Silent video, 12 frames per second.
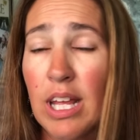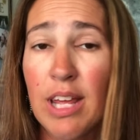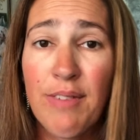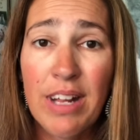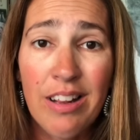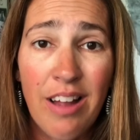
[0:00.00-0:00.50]

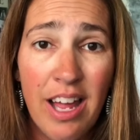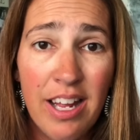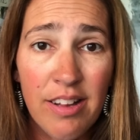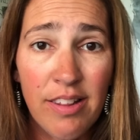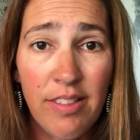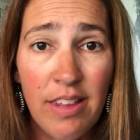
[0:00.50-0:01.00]
giving
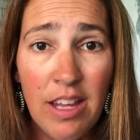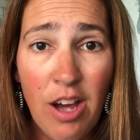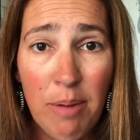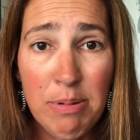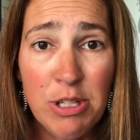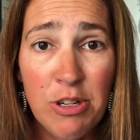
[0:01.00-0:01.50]
clients the
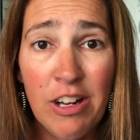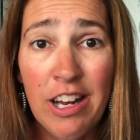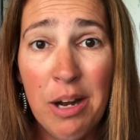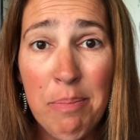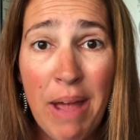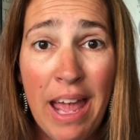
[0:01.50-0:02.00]

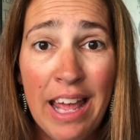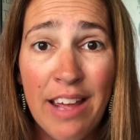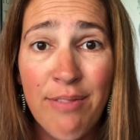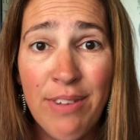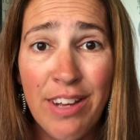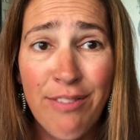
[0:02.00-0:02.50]
opportunity to
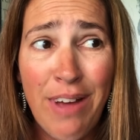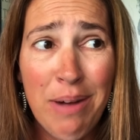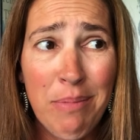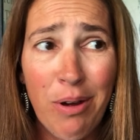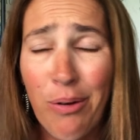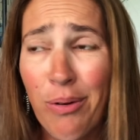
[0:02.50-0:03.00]
pay via
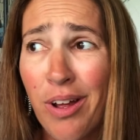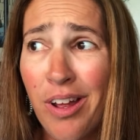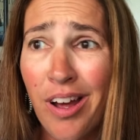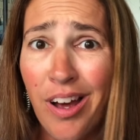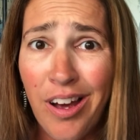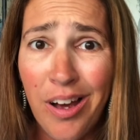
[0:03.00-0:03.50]
Venmo.
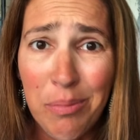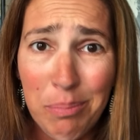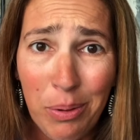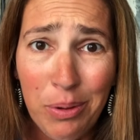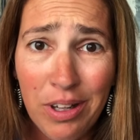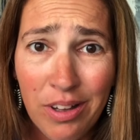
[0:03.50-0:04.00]

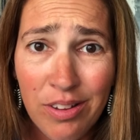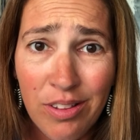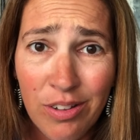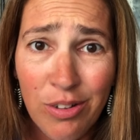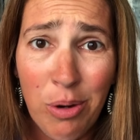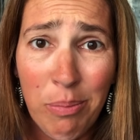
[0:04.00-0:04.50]
Bonus,
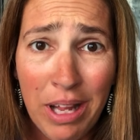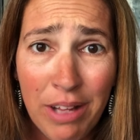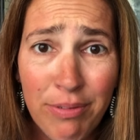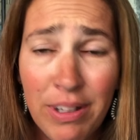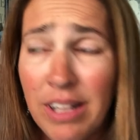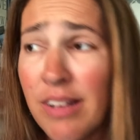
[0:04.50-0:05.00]
there's no bank
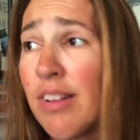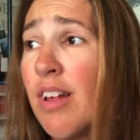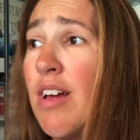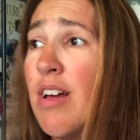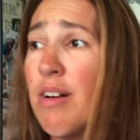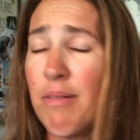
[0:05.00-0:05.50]
fees.
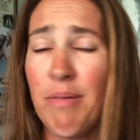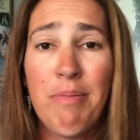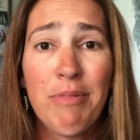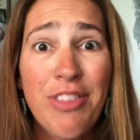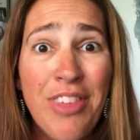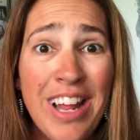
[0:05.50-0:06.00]

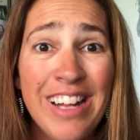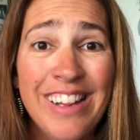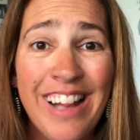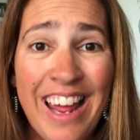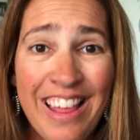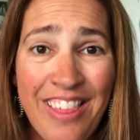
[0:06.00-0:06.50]
Things
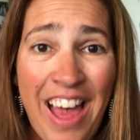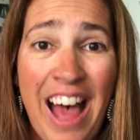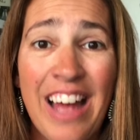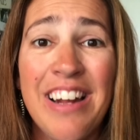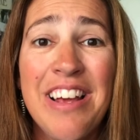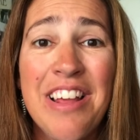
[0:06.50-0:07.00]
like
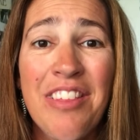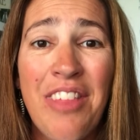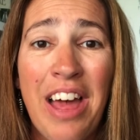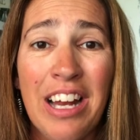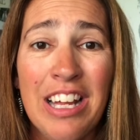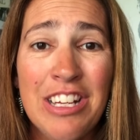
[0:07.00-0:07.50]
that,
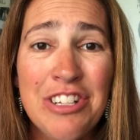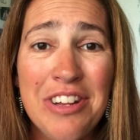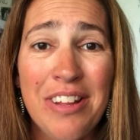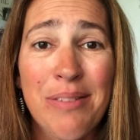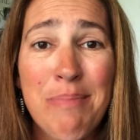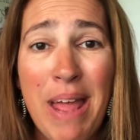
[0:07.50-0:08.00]
that can
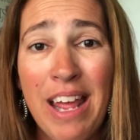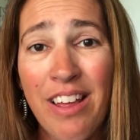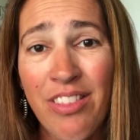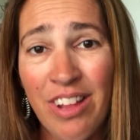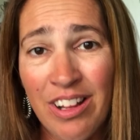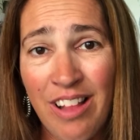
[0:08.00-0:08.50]
just make
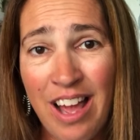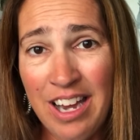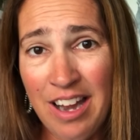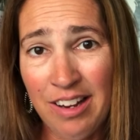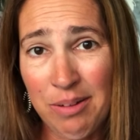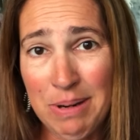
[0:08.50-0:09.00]
the
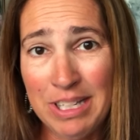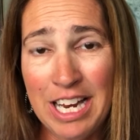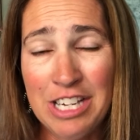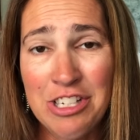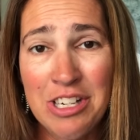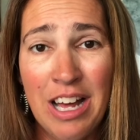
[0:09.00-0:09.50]
client
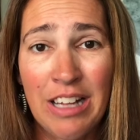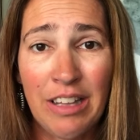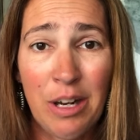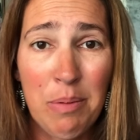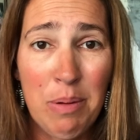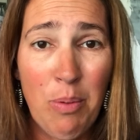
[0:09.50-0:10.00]
expectation a
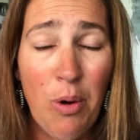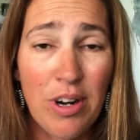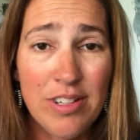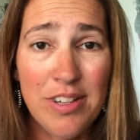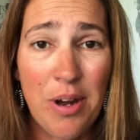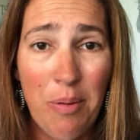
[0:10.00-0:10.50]
little bit more.
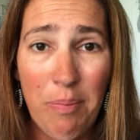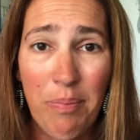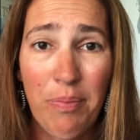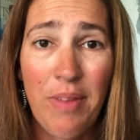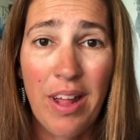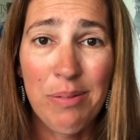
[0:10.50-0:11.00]
So
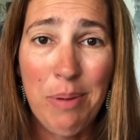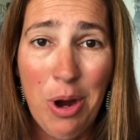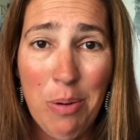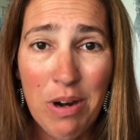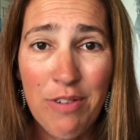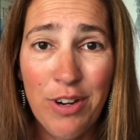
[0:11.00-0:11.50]
that's my
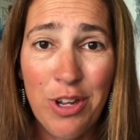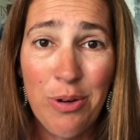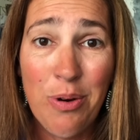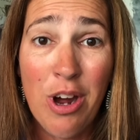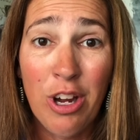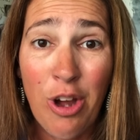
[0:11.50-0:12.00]
homework for
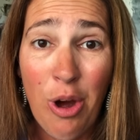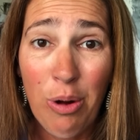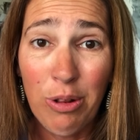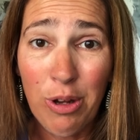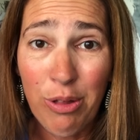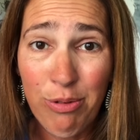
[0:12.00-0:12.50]
you.
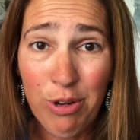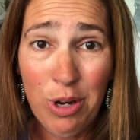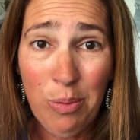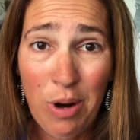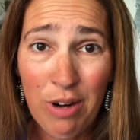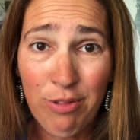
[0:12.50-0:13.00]
Go look through
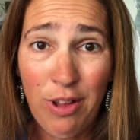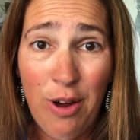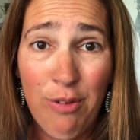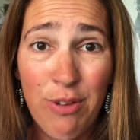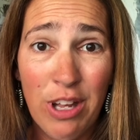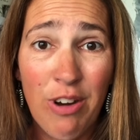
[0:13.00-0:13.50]
your
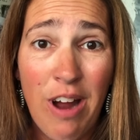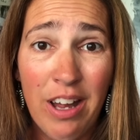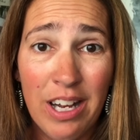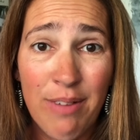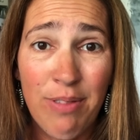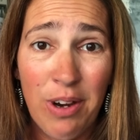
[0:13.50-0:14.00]
workflow, figure
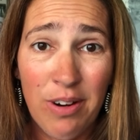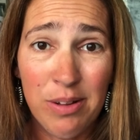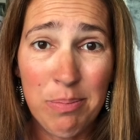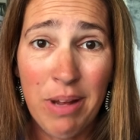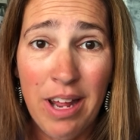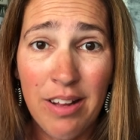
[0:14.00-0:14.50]
out if there is
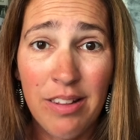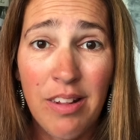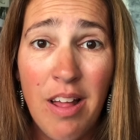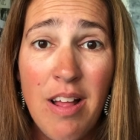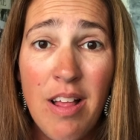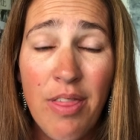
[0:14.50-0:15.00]
a place
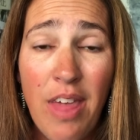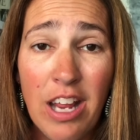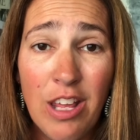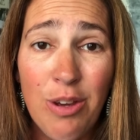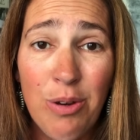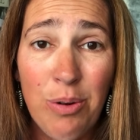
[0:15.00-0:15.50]
that
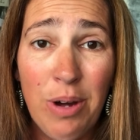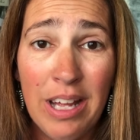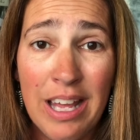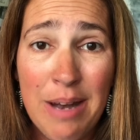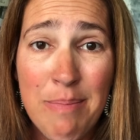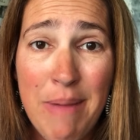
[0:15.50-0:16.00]
you
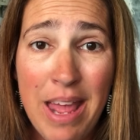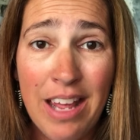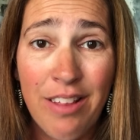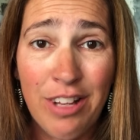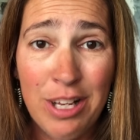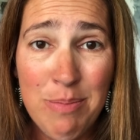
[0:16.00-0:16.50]
can
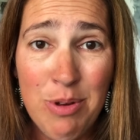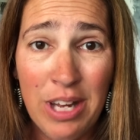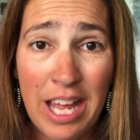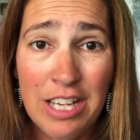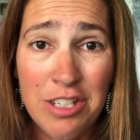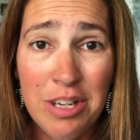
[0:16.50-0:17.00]
make the
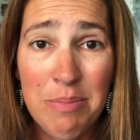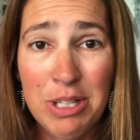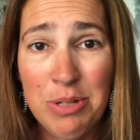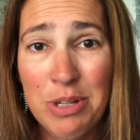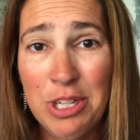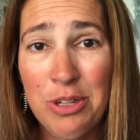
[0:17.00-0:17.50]
communication
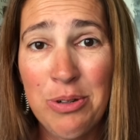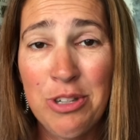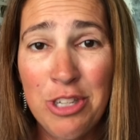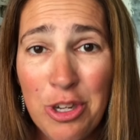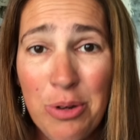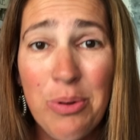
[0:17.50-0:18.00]

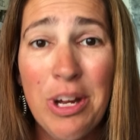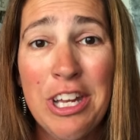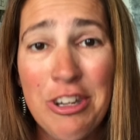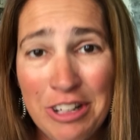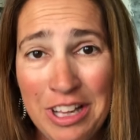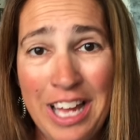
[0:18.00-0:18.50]
between you
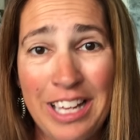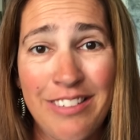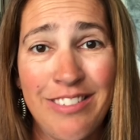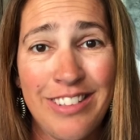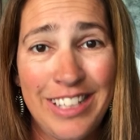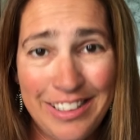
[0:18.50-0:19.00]
and your client
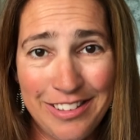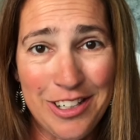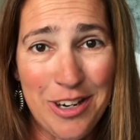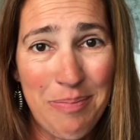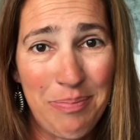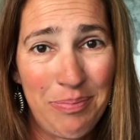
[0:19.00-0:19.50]

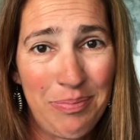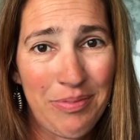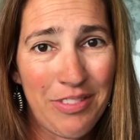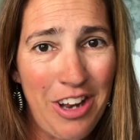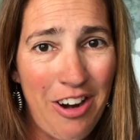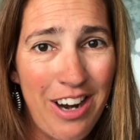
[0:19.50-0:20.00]
easier.
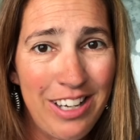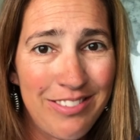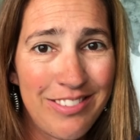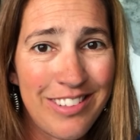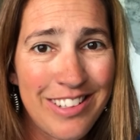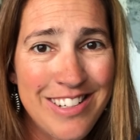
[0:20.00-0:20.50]
All right,
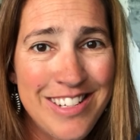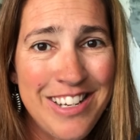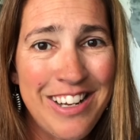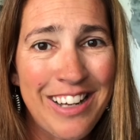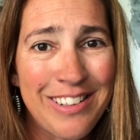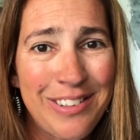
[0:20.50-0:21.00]
see
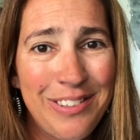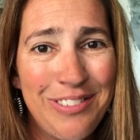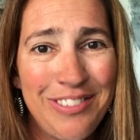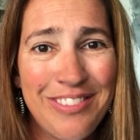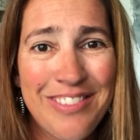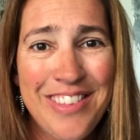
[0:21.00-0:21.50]
you guys
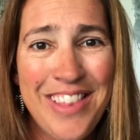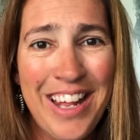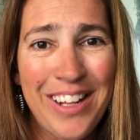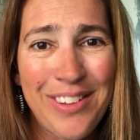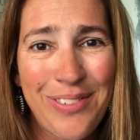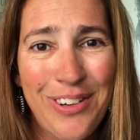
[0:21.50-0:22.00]
soon.
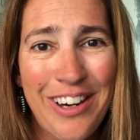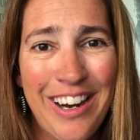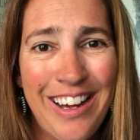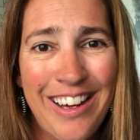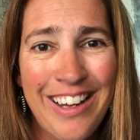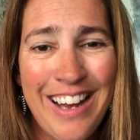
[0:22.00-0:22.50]
Thanks for
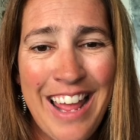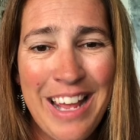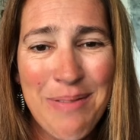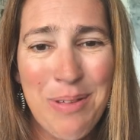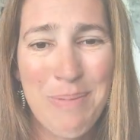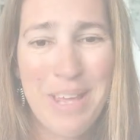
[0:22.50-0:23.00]
hanging with